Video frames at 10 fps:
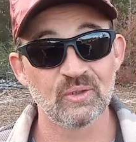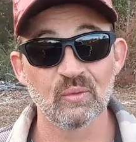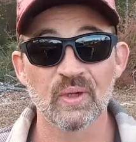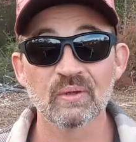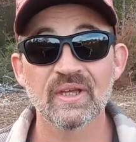
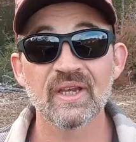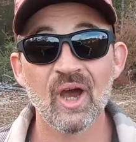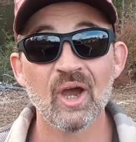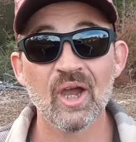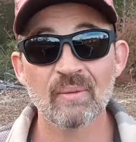You will
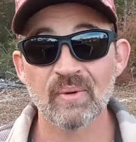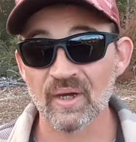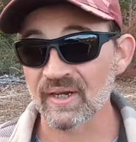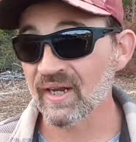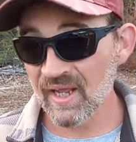get hung
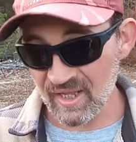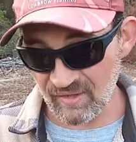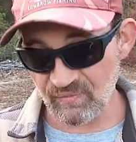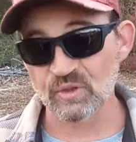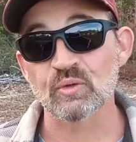up on it.
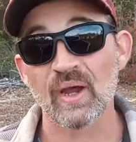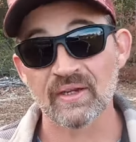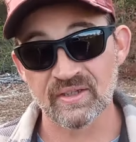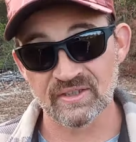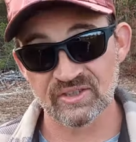If you're
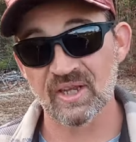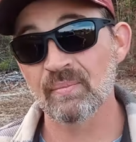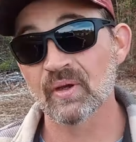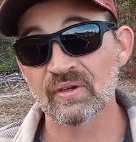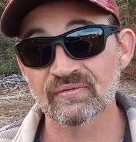trying to
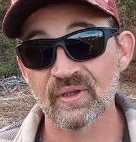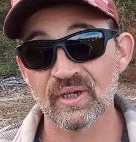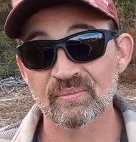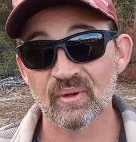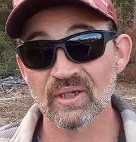skip under
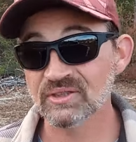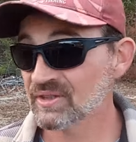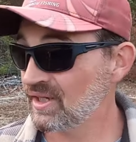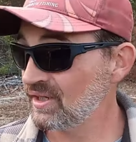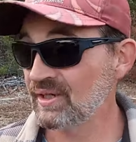flooded
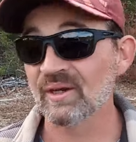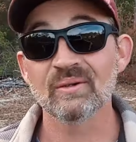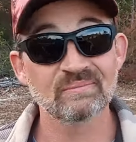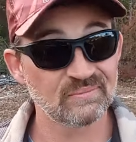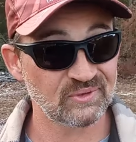brush, you
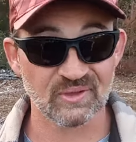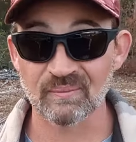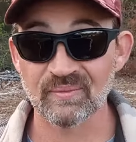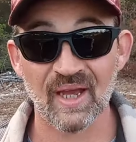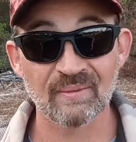know,
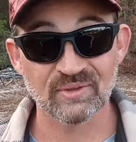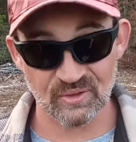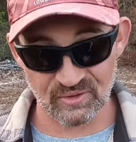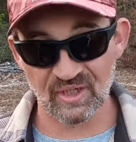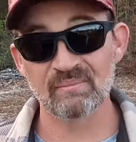
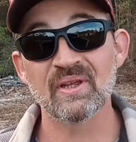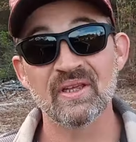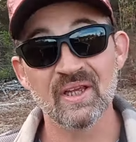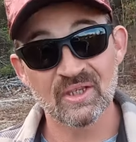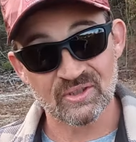sometimes there's going to
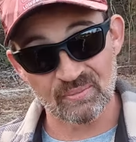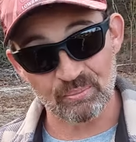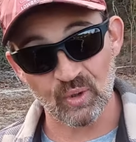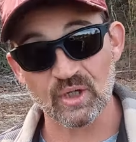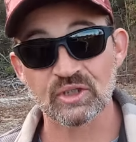be
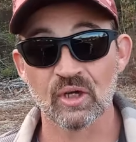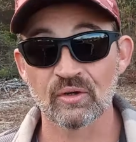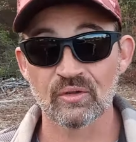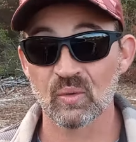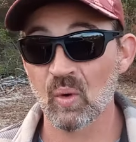some brush
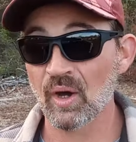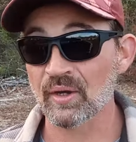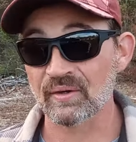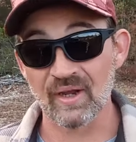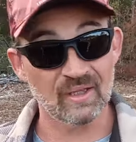under the
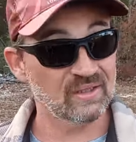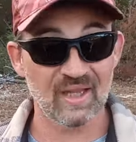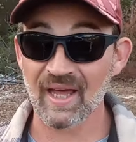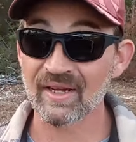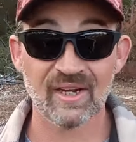water. A
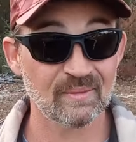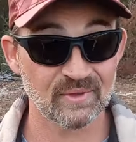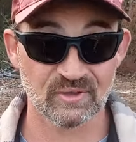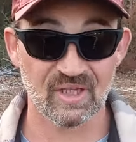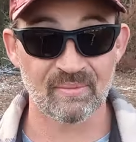lot of
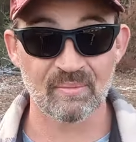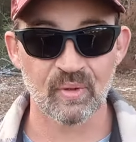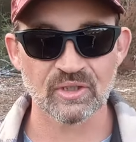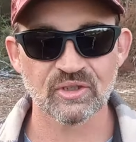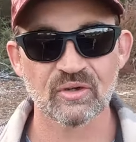times there's going to
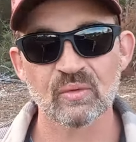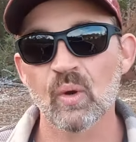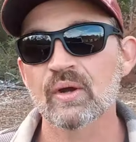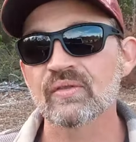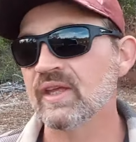be brush under
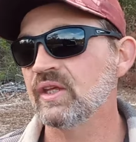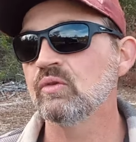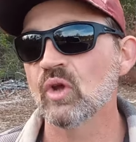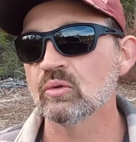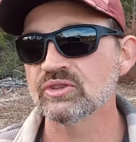the water that
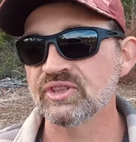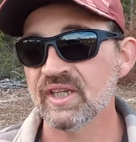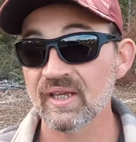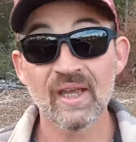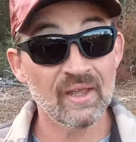you don't
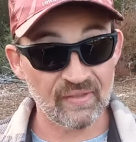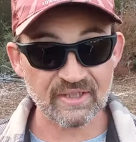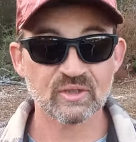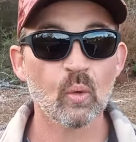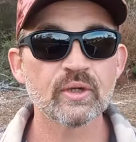see.
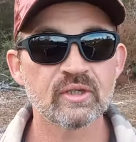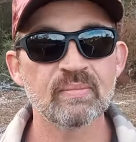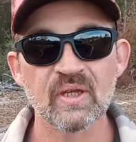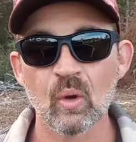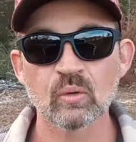That's going
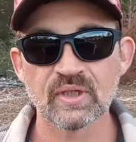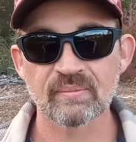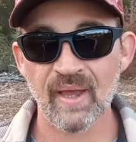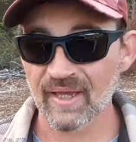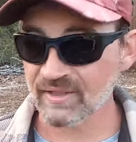to be
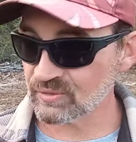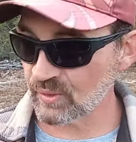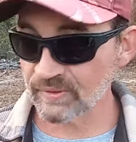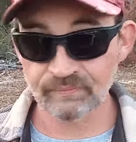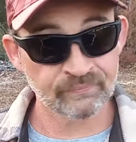holding bass.
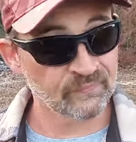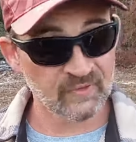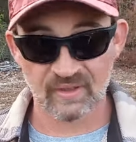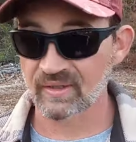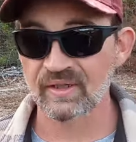Well,
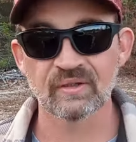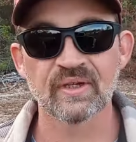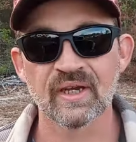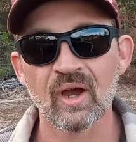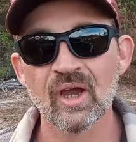
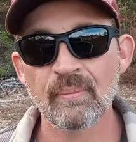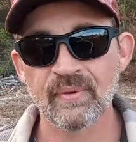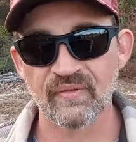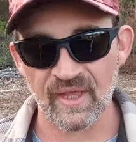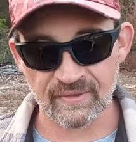you'll get hung
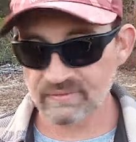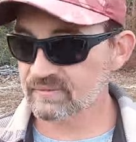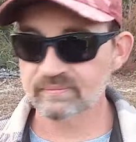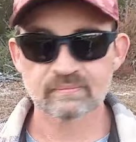up in that